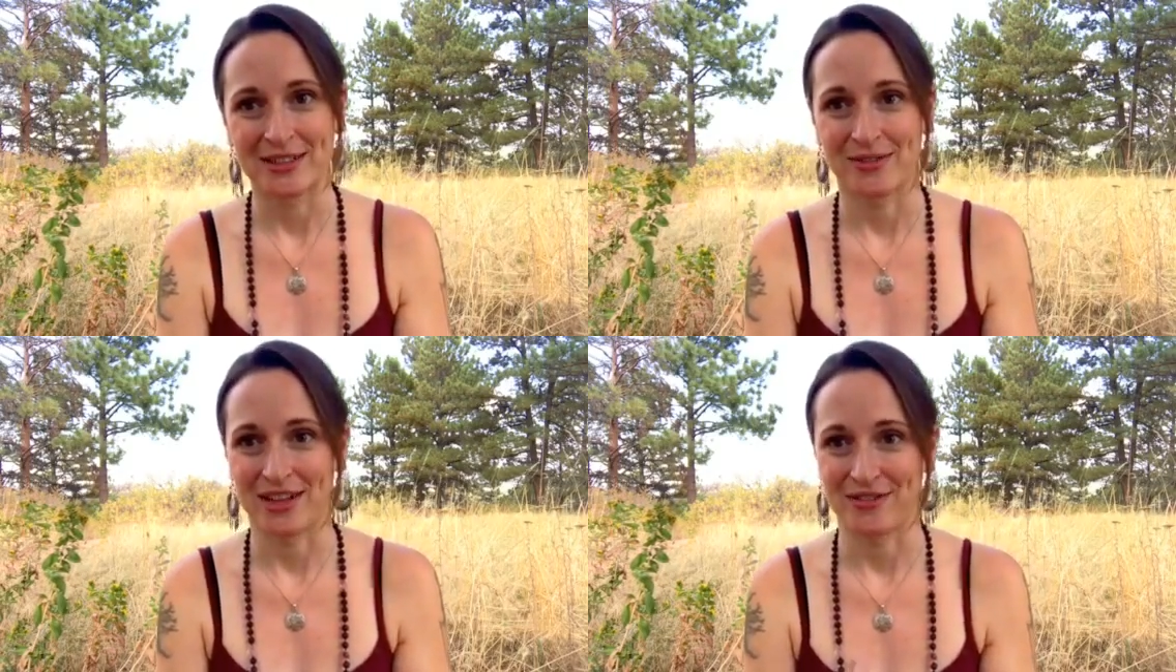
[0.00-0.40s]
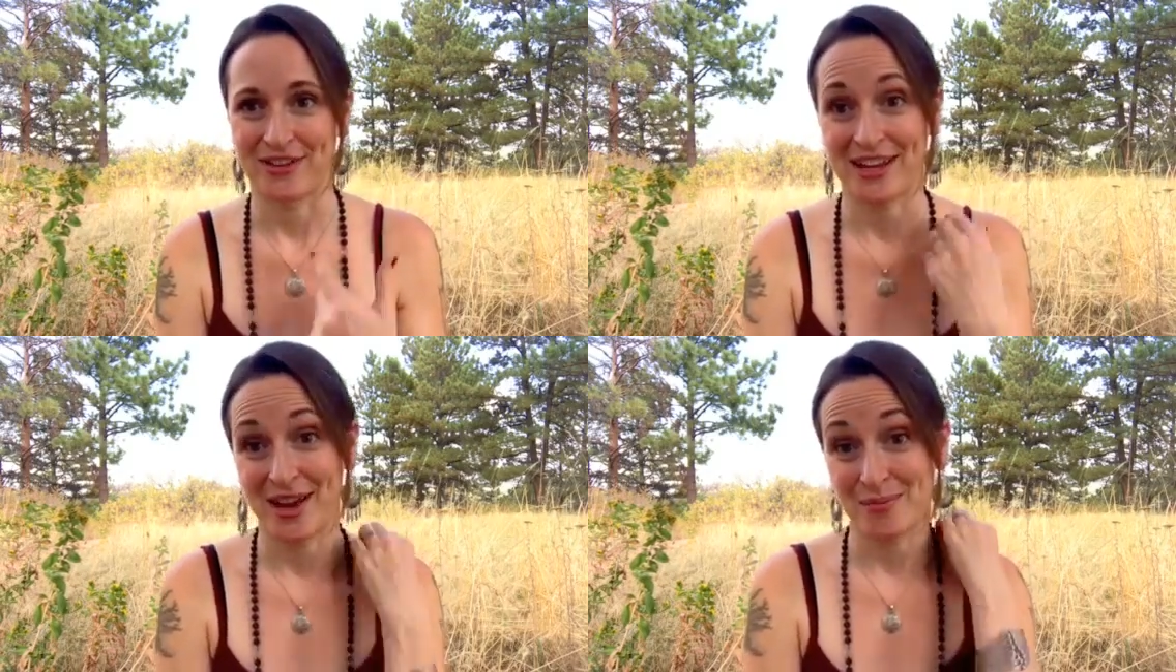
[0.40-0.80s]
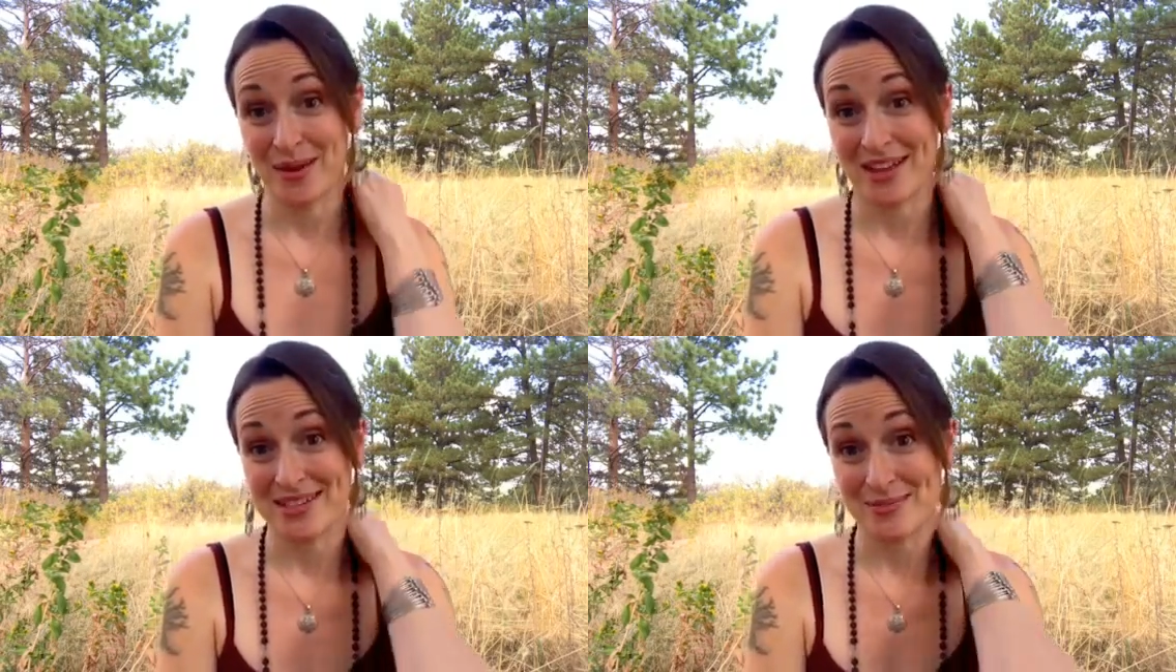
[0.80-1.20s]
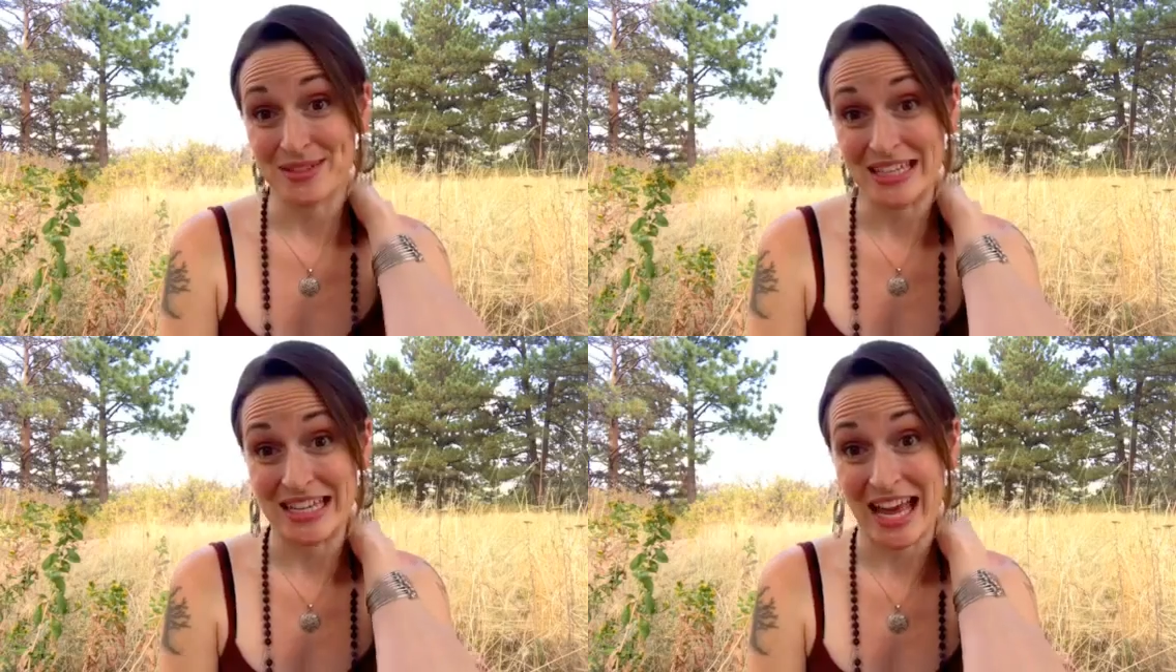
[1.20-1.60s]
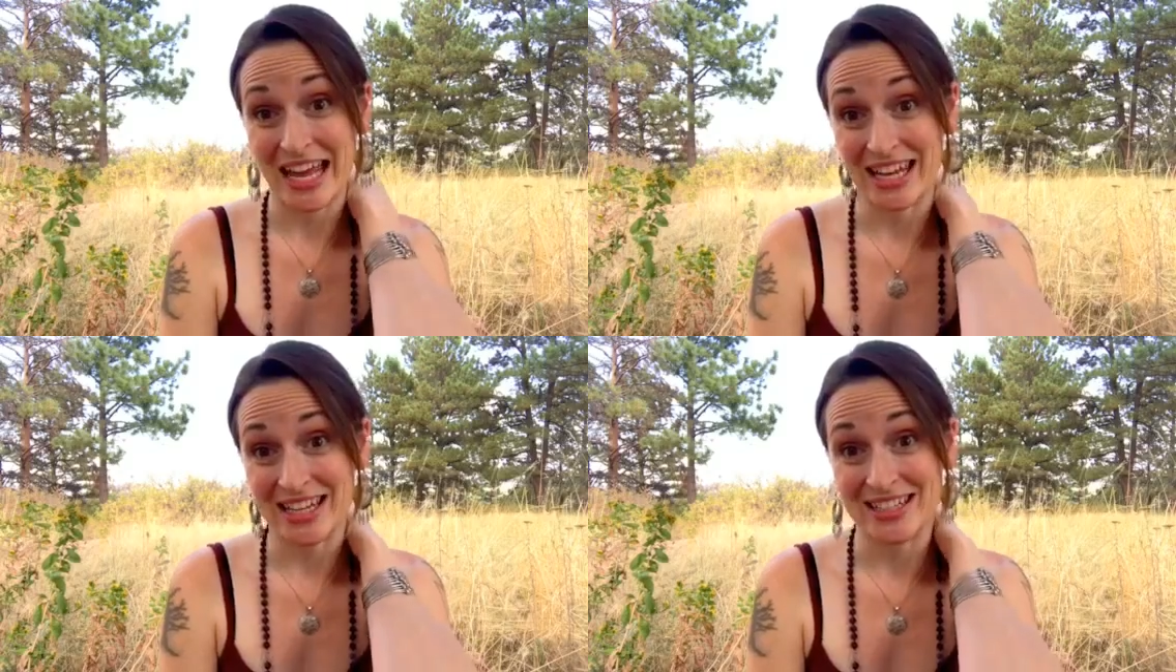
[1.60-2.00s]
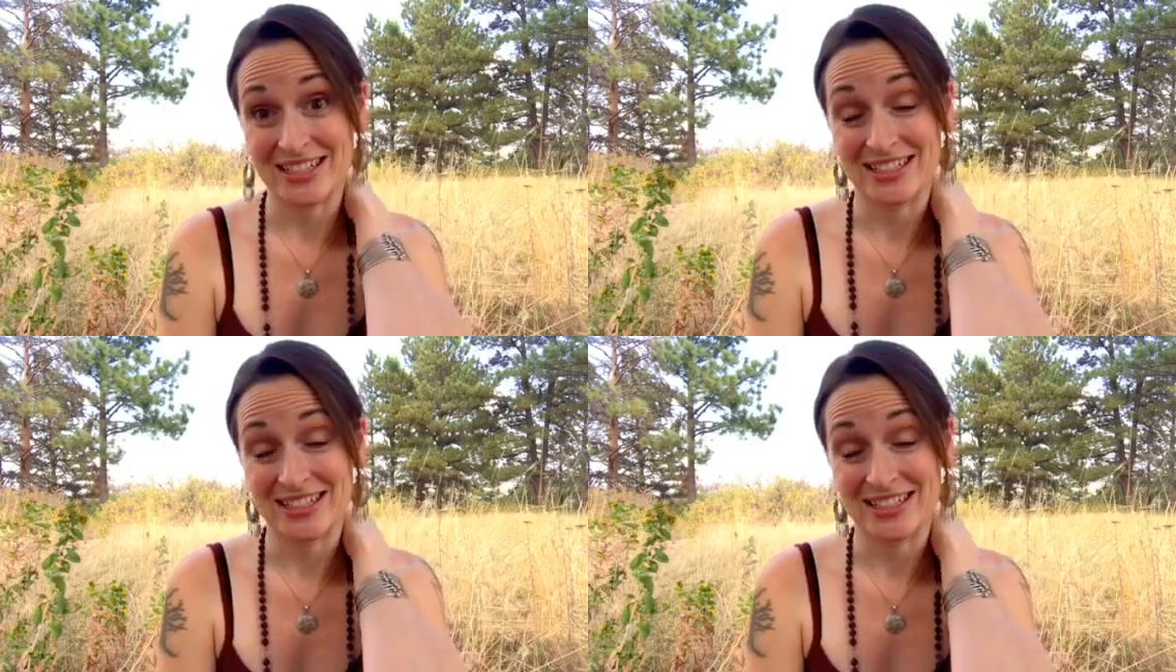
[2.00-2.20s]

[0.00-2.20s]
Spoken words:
Well, if I can't possibly get it,